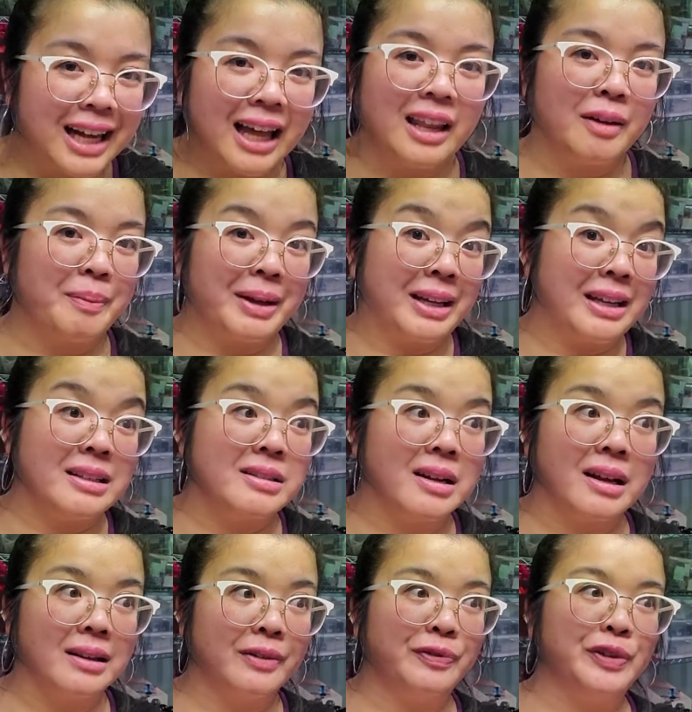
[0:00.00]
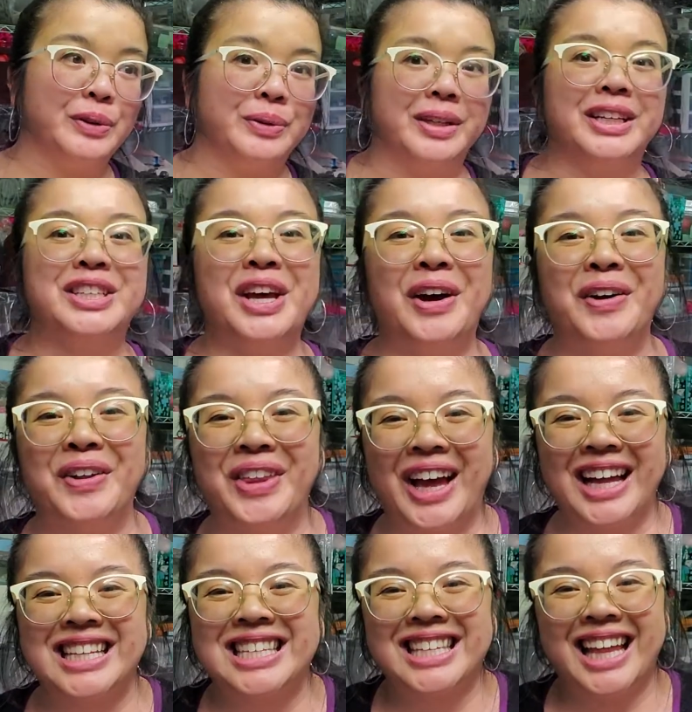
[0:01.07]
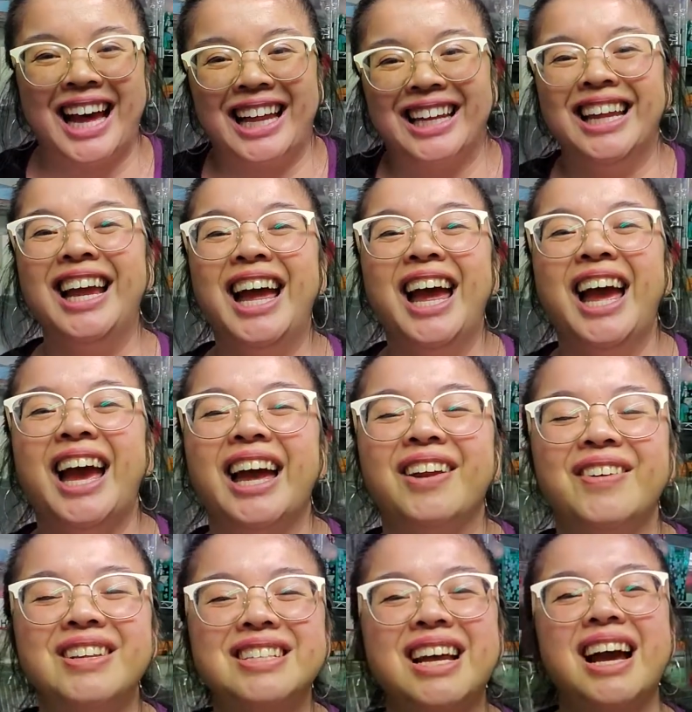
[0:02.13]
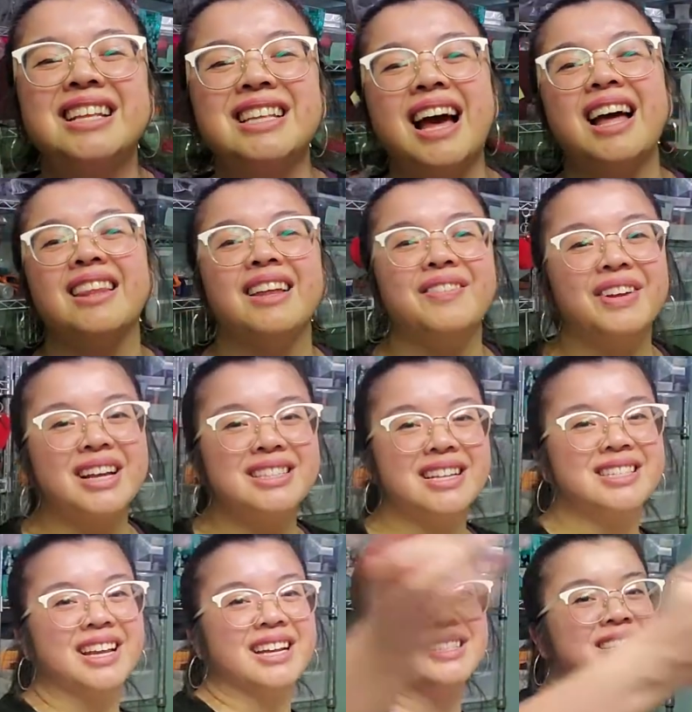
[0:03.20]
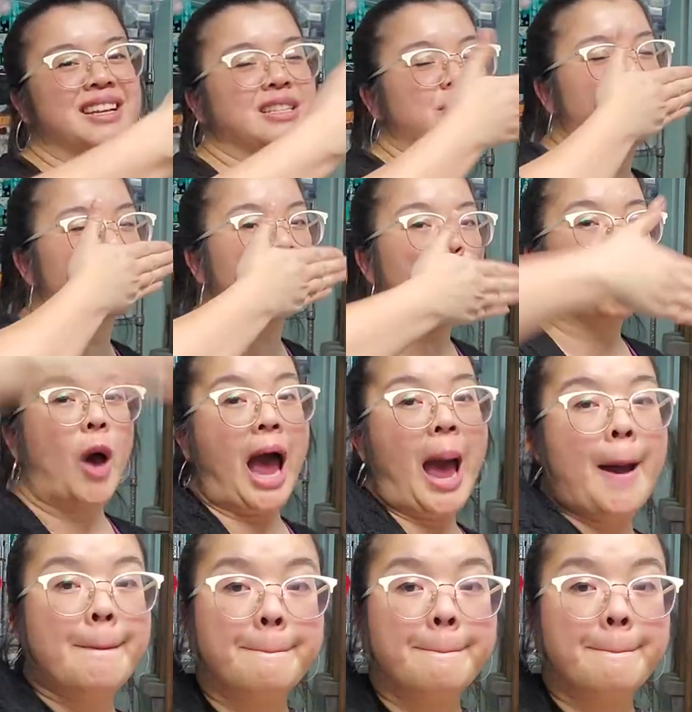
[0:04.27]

I love my kids and I love food, so that's that. Anyways guys, I love you guys. I'll see you guys in the next one. Mwah.